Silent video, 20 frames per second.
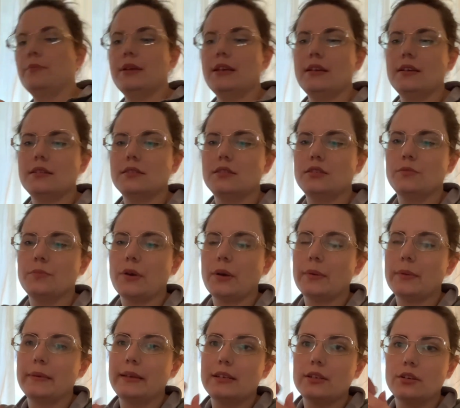beads. You
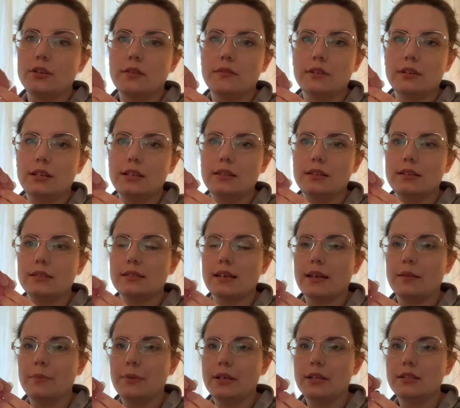probably don't even need these
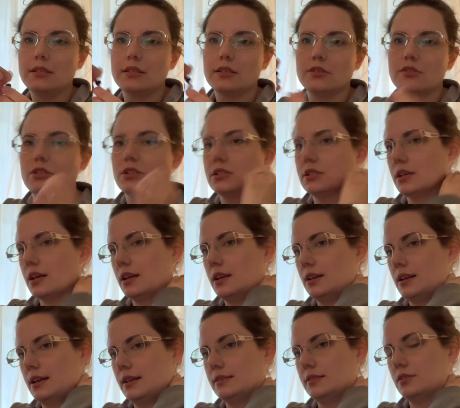head pins. They're just kind of
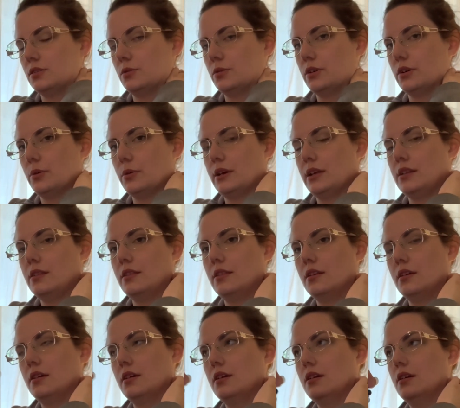nice to work with.
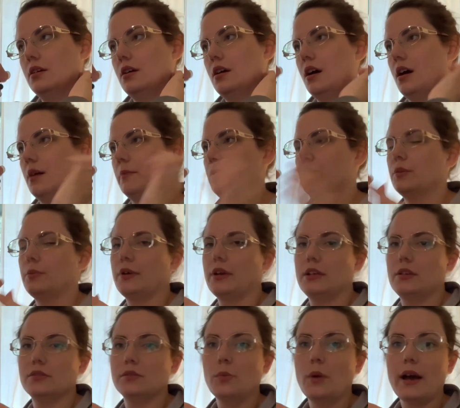You could
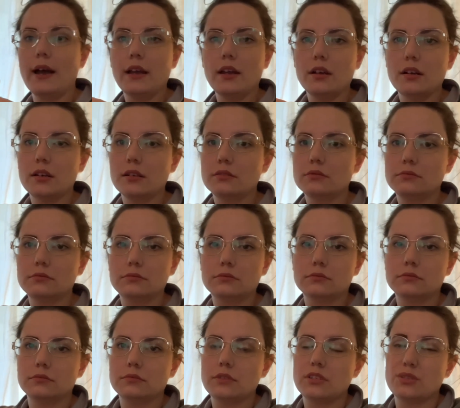probably use wire,
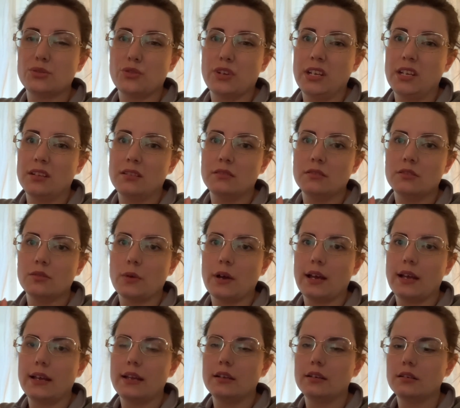string,
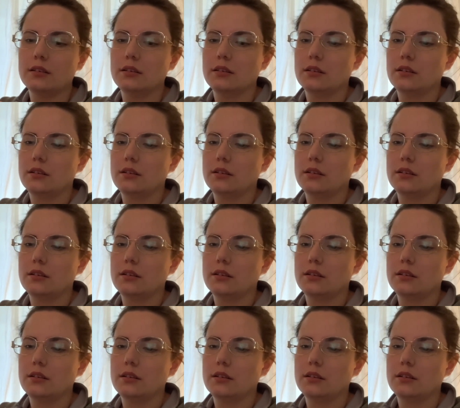twine.